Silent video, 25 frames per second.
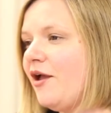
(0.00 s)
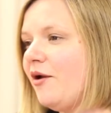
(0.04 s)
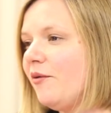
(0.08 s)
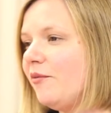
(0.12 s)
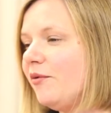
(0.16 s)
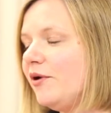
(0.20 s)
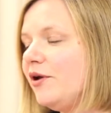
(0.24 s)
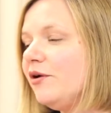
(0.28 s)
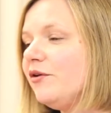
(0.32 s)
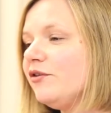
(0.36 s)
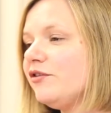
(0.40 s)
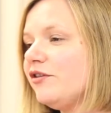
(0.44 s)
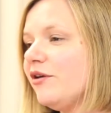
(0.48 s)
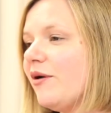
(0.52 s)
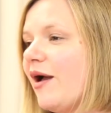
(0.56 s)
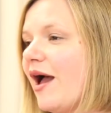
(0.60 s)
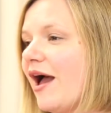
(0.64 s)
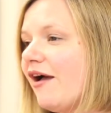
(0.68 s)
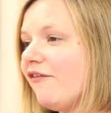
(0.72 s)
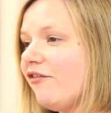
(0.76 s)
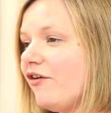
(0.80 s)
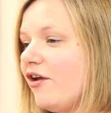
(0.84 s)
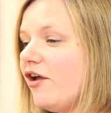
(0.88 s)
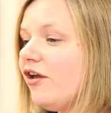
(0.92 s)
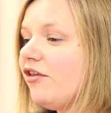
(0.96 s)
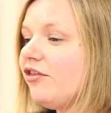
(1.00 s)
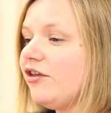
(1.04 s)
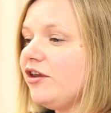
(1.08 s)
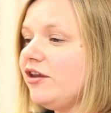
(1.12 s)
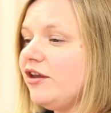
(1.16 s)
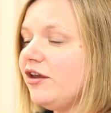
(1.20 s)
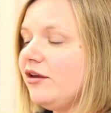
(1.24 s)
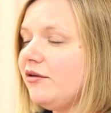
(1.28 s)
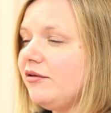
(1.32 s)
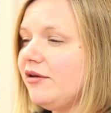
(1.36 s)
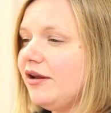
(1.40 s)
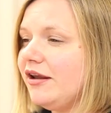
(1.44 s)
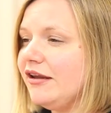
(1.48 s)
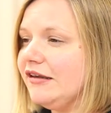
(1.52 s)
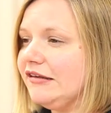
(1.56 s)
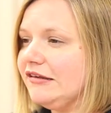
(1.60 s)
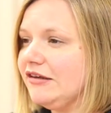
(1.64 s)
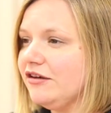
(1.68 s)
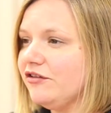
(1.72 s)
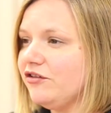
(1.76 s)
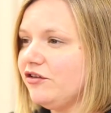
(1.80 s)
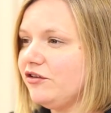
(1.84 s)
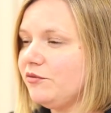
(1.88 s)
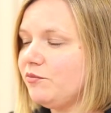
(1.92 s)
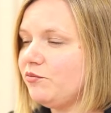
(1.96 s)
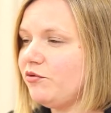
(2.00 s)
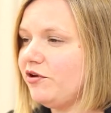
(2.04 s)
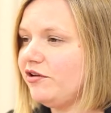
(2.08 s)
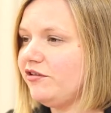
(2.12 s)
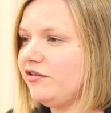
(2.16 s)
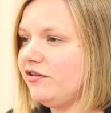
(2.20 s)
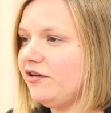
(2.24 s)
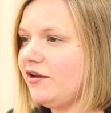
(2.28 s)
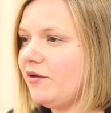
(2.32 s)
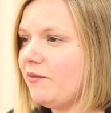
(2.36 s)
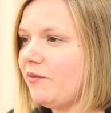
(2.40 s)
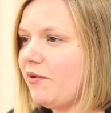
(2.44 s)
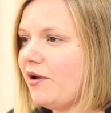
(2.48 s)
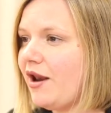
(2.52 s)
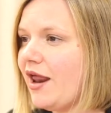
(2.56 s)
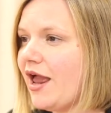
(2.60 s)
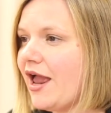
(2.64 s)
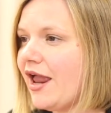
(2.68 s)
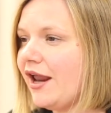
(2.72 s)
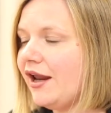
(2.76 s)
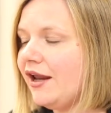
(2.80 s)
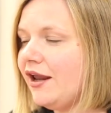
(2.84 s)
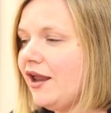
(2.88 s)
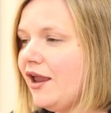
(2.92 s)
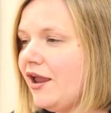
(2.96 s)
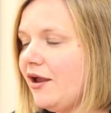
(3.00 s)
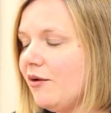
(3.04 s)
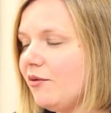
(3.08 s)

We also have other units, such as Britain at Play,